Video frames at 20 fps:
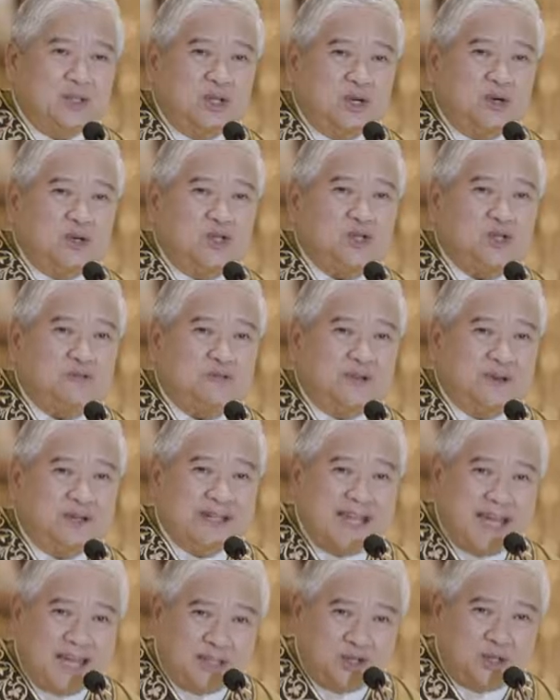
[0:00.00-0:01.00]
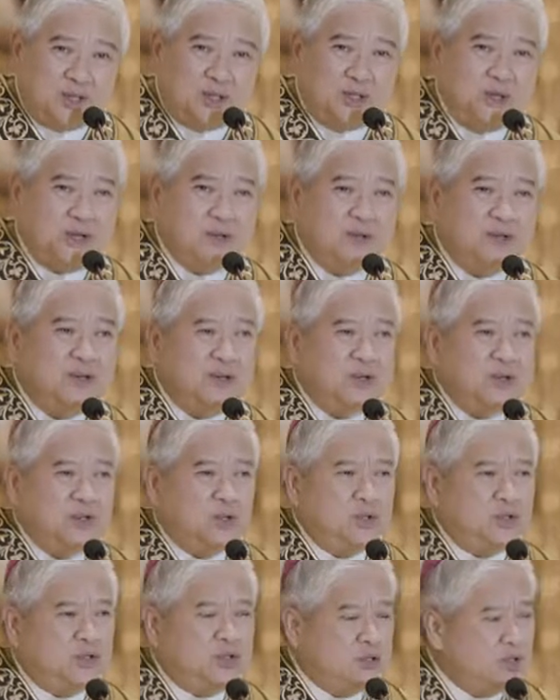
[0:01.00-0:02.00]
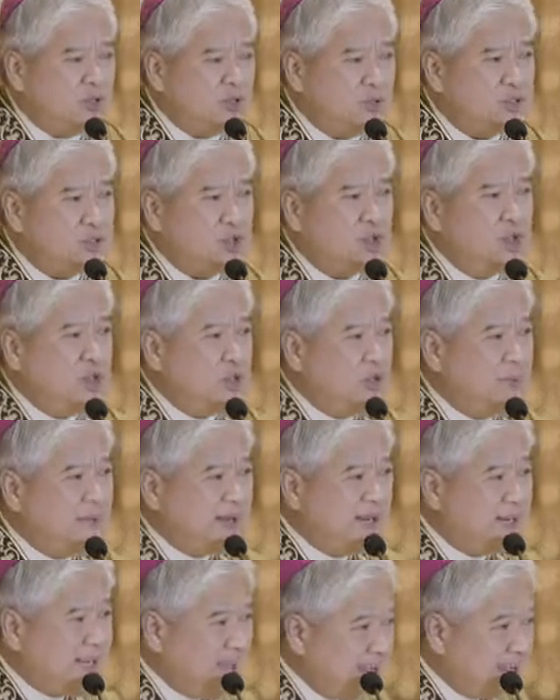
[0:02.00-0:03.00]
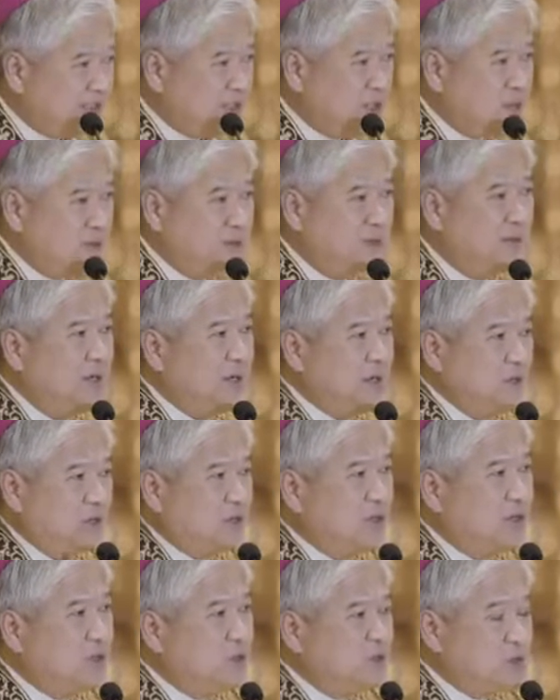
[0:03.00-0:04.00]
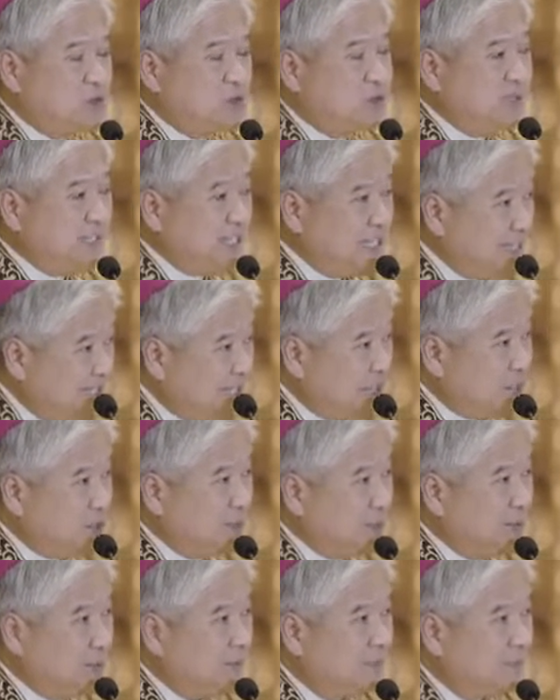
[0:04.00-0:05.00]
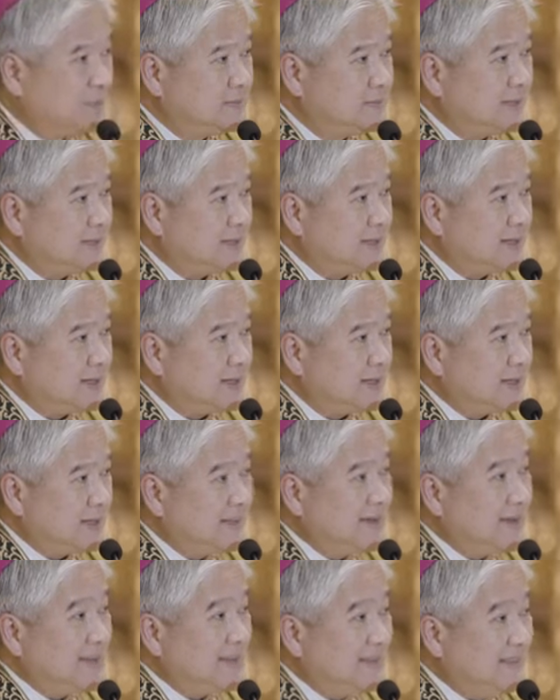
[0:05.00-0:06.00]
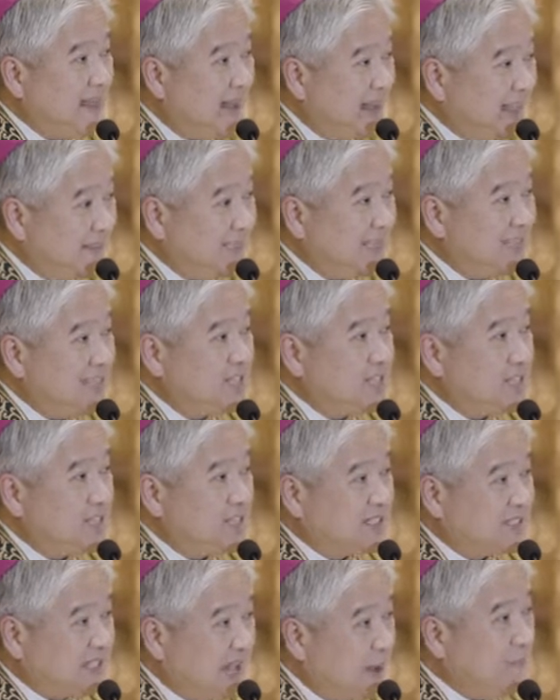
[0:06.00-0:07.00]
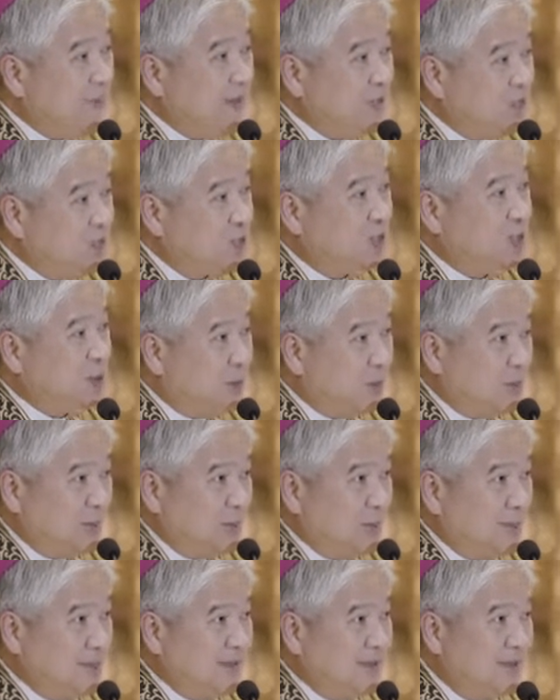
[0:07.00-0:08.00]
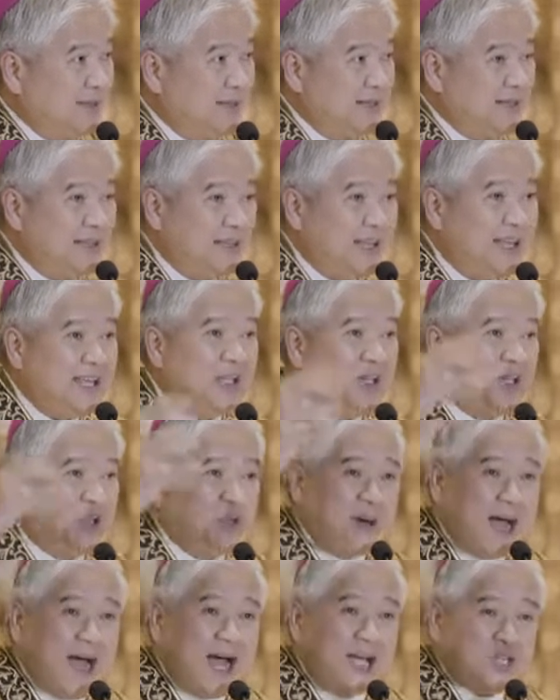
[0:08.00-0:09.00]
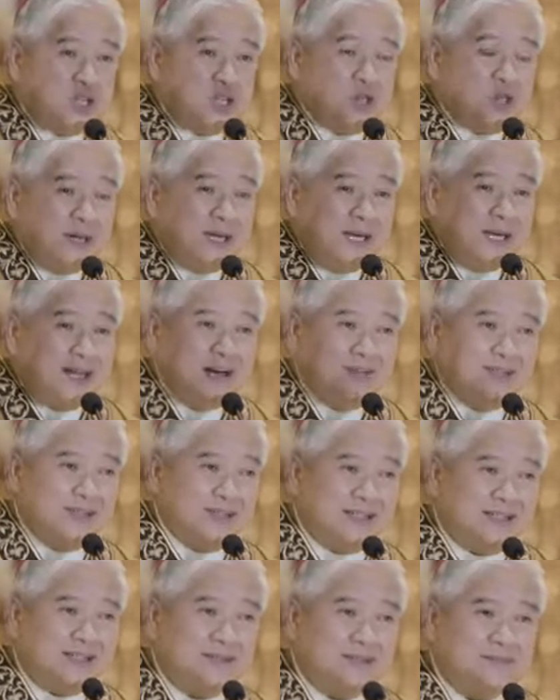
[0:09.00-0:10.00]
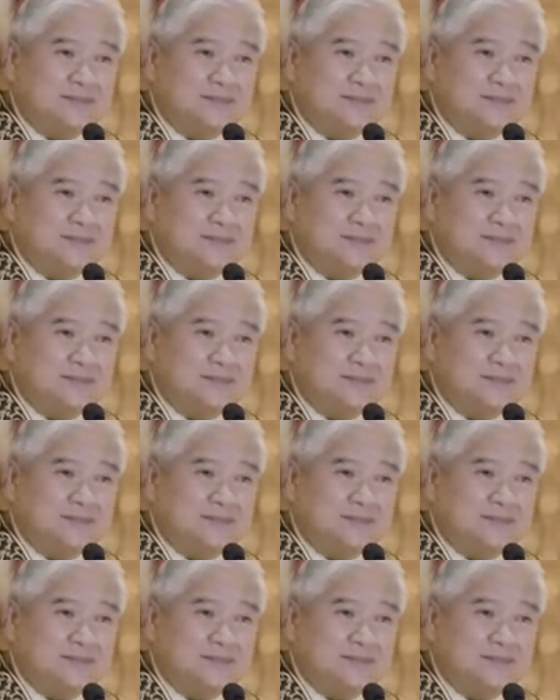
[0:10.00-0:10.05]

to those who forget to you, who, to those who humiliate you, to those who cheat you. That is the stepping stone into actual loving.